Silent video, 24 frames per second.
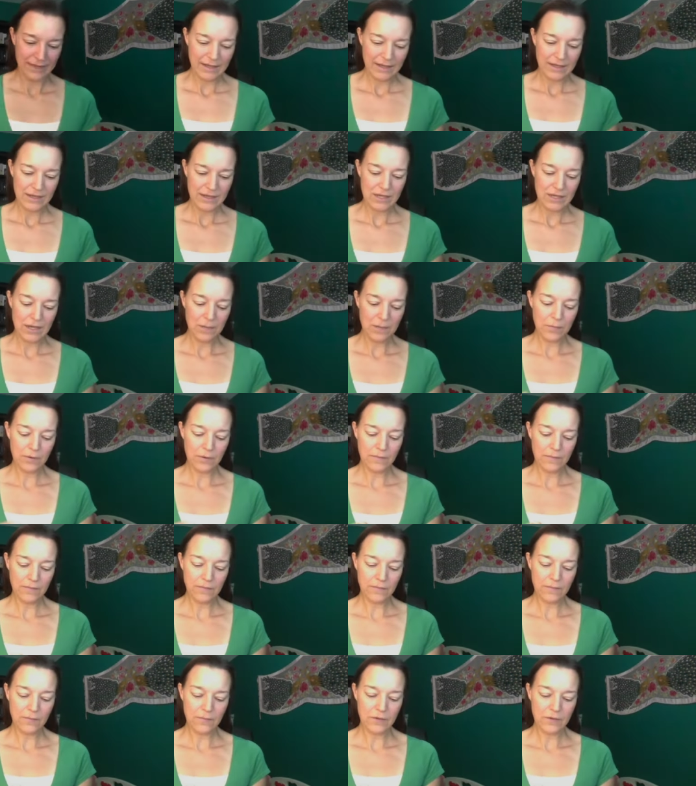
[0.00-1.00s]
Number
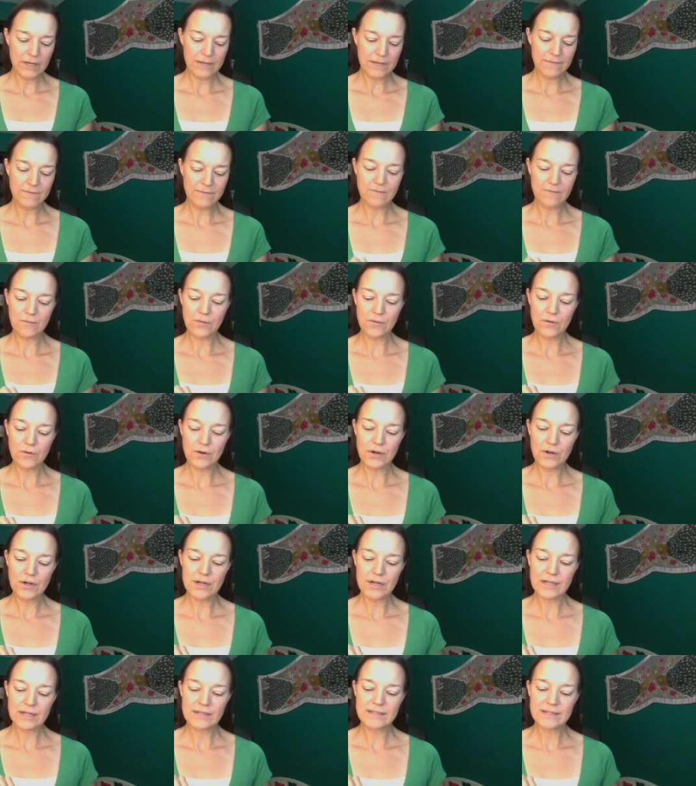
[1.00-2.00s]

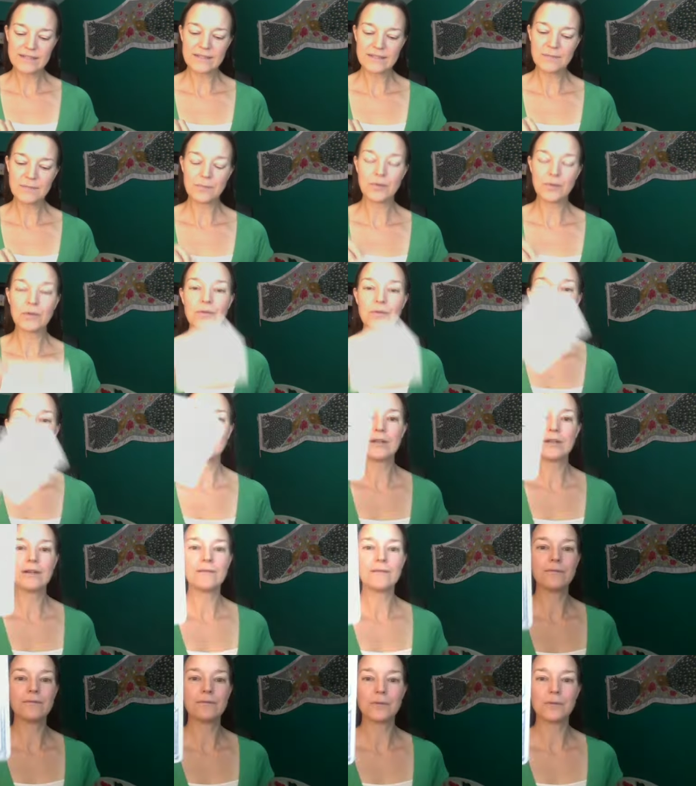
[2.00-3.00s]
44 is Spoon
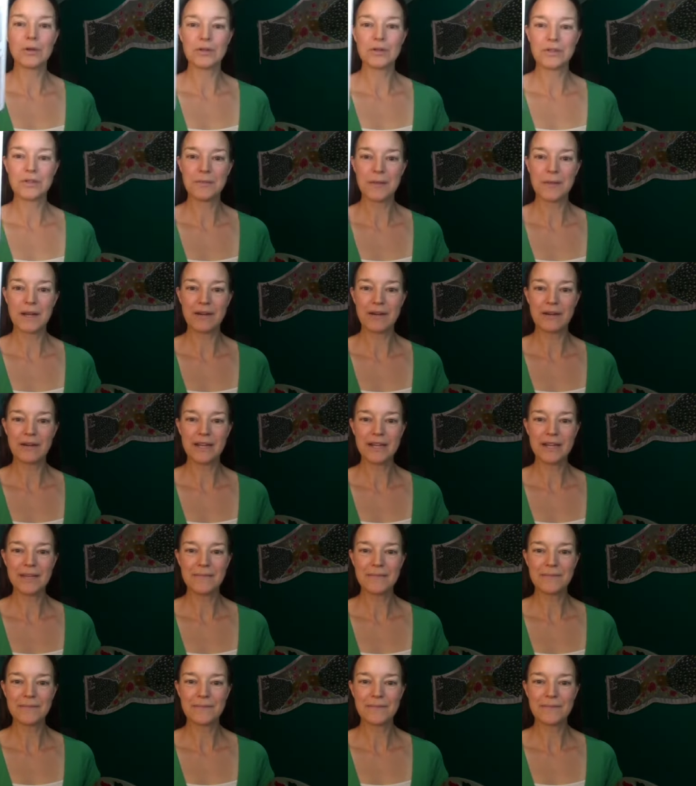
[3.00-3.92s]
of Rosemary.